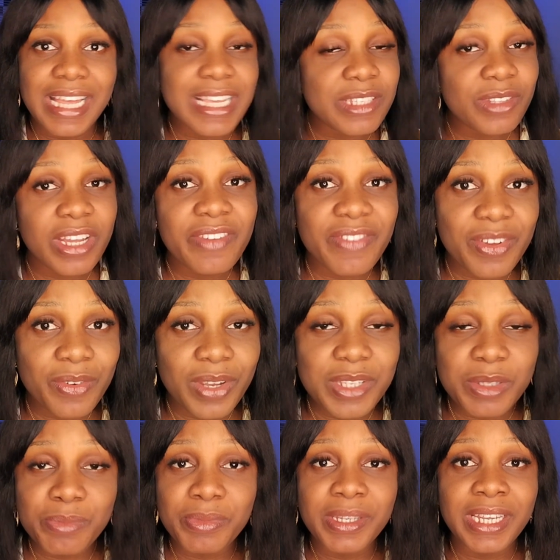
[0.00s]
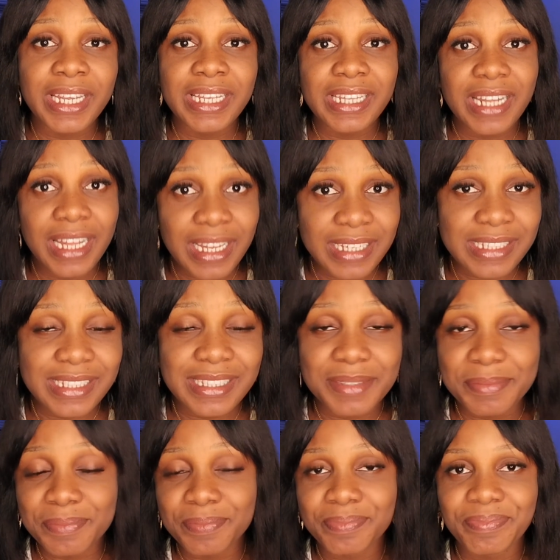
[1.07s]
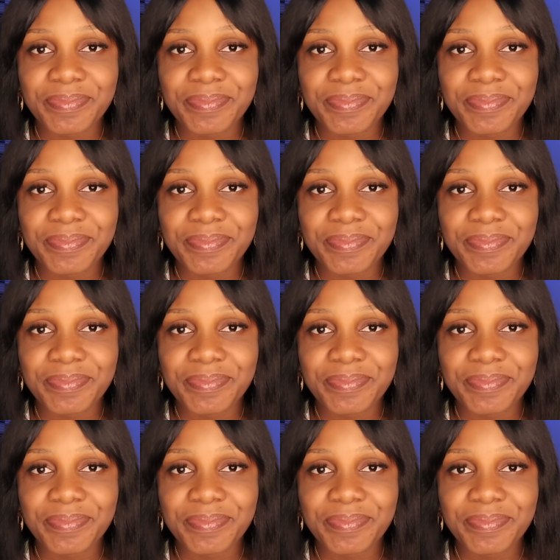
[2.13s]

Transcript: It's not even going to be in days.